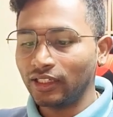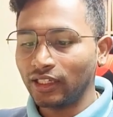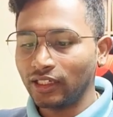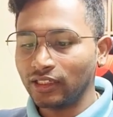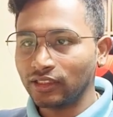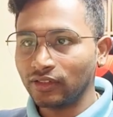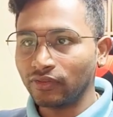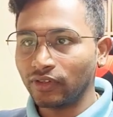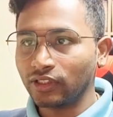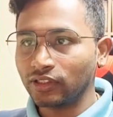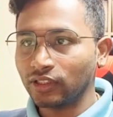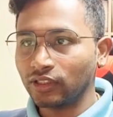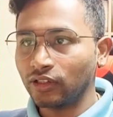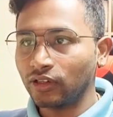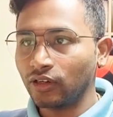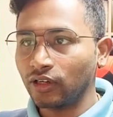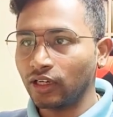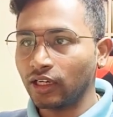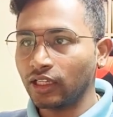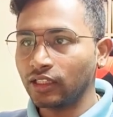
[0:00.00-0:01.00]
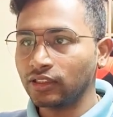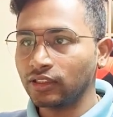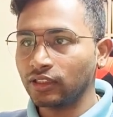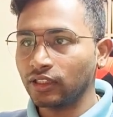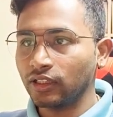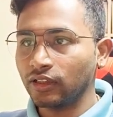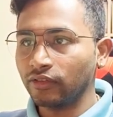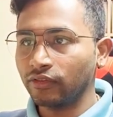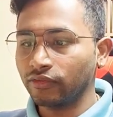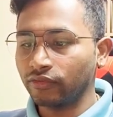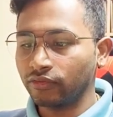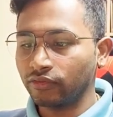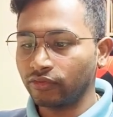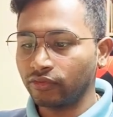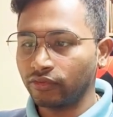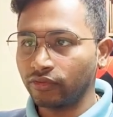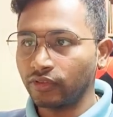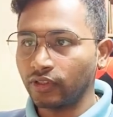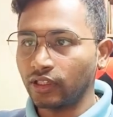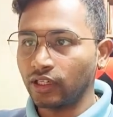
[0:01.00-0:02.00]
there is a function called as
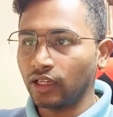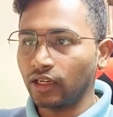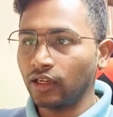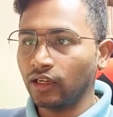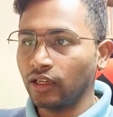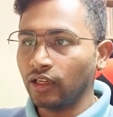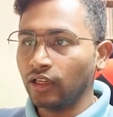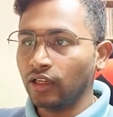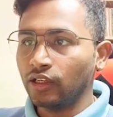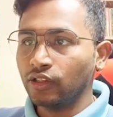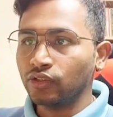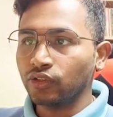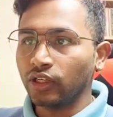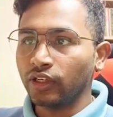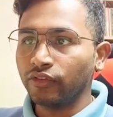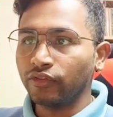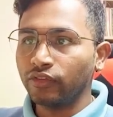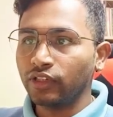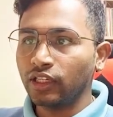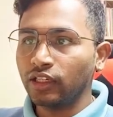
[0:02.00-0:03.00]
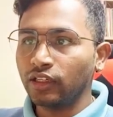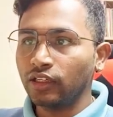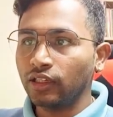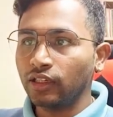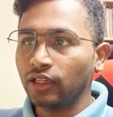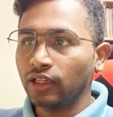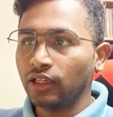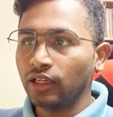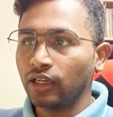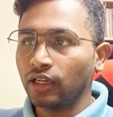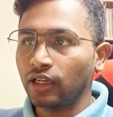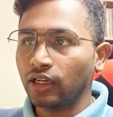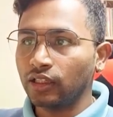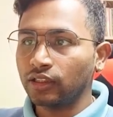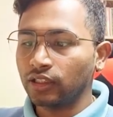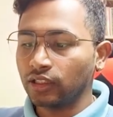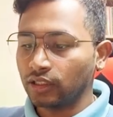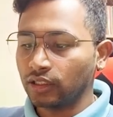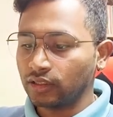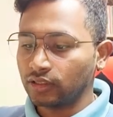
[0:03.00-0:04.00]
if null. So if null,
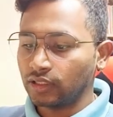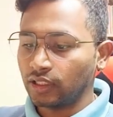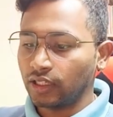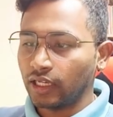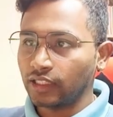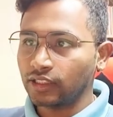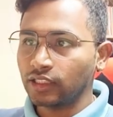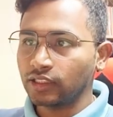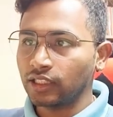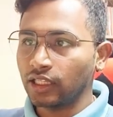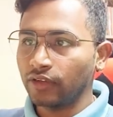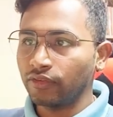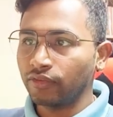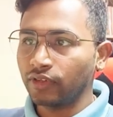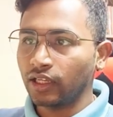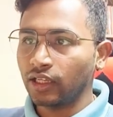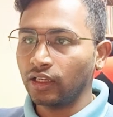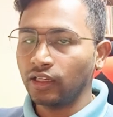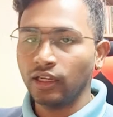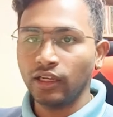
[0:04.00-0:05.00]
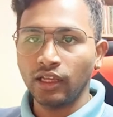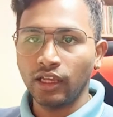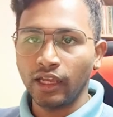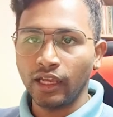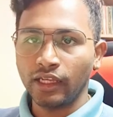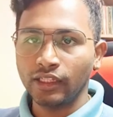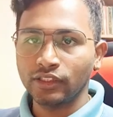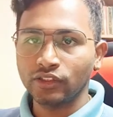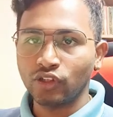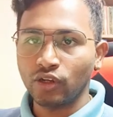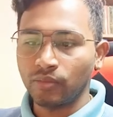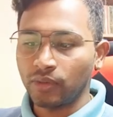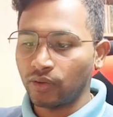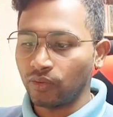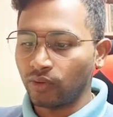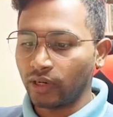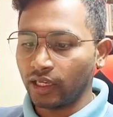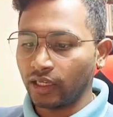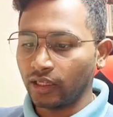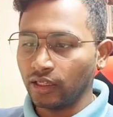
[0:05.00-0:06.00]
the syntax is if null x comma
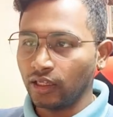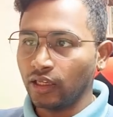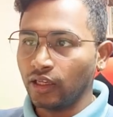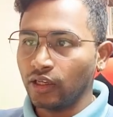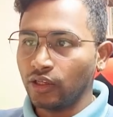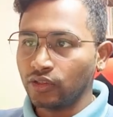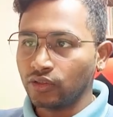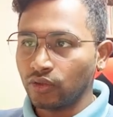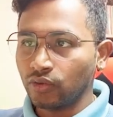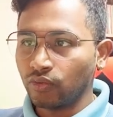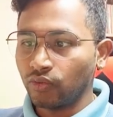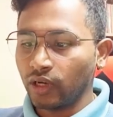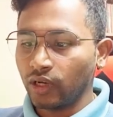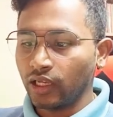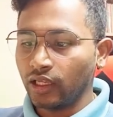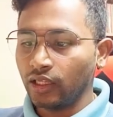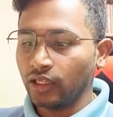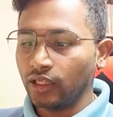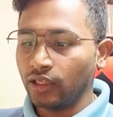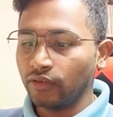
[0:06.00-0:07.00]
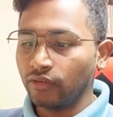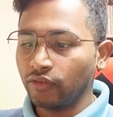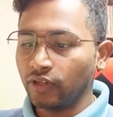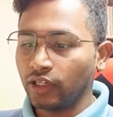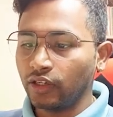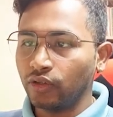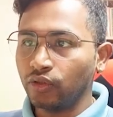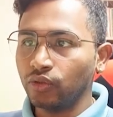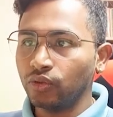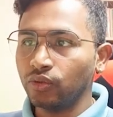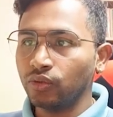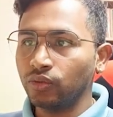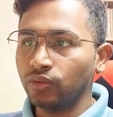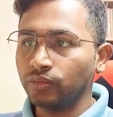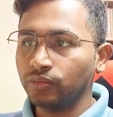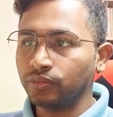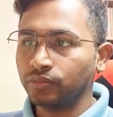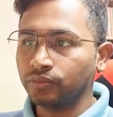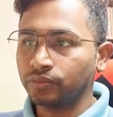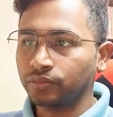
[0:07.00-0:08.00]
y. So y, if I do
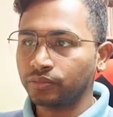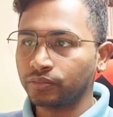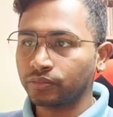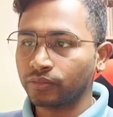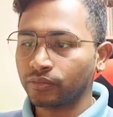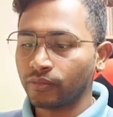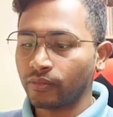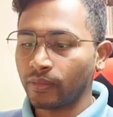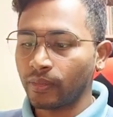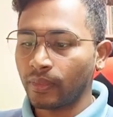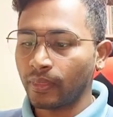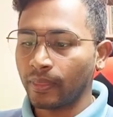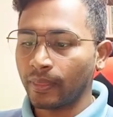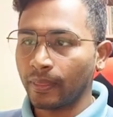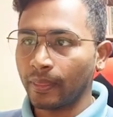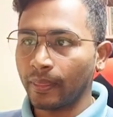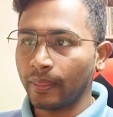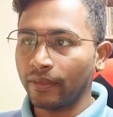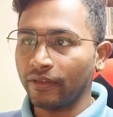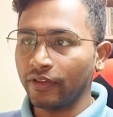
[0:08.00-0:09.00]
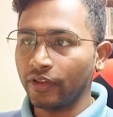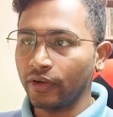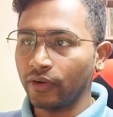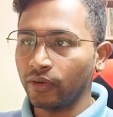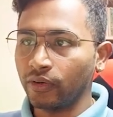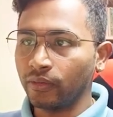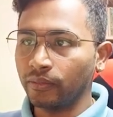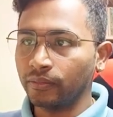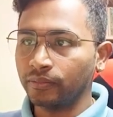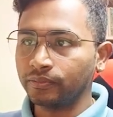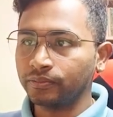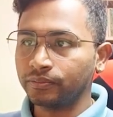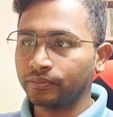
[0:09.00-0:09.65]
0,